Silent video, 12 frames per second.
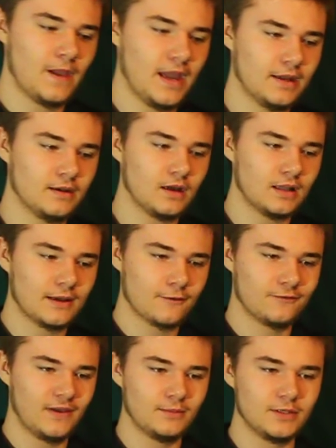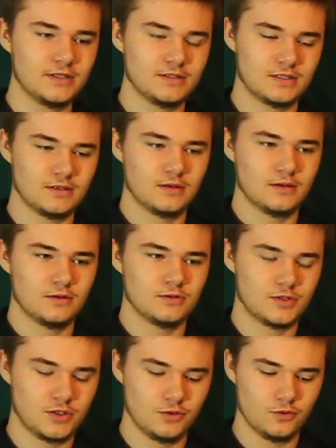and allow families
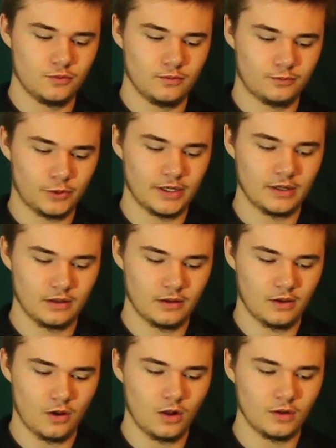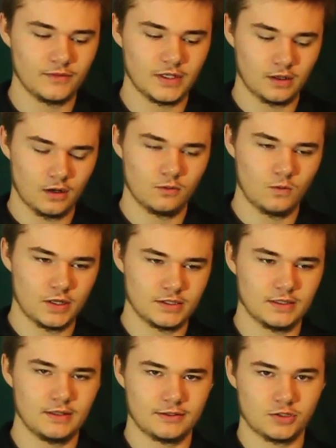to bring all of their
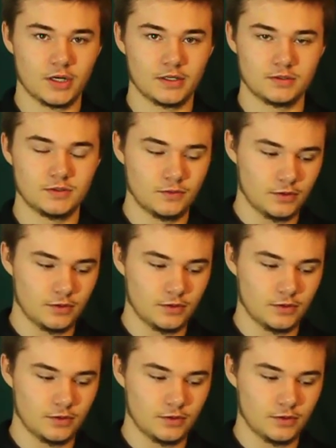unwanted electronics to